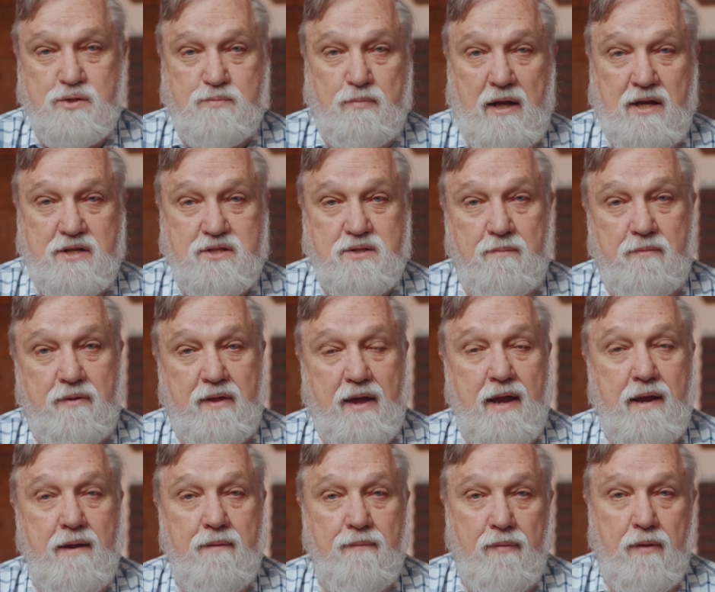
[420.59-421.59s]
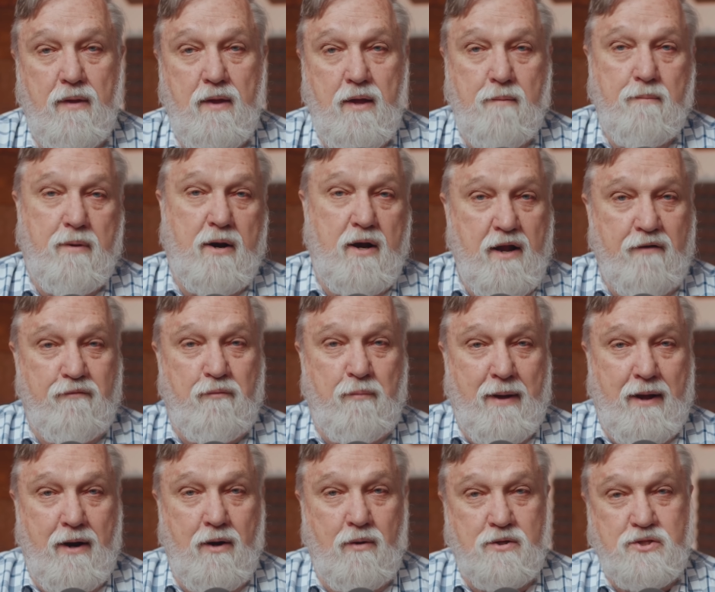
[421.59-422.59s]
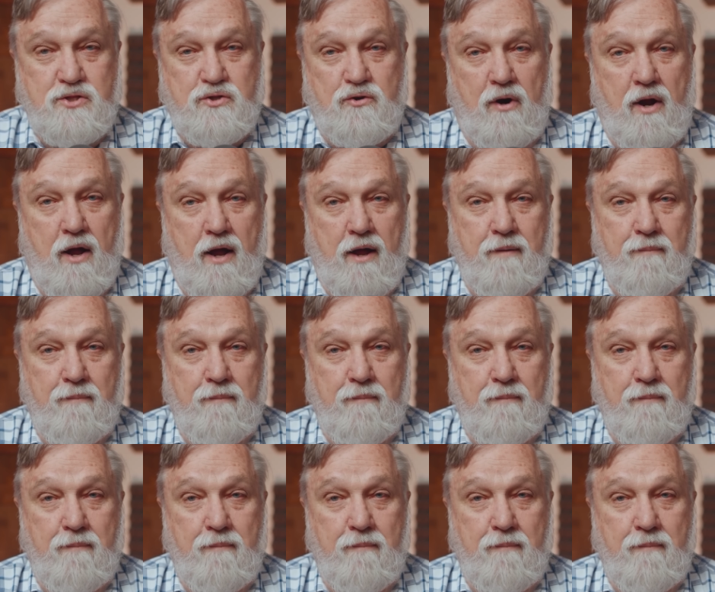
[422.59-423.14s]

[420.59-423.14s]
blossom thing. But enough about Owen Strahan.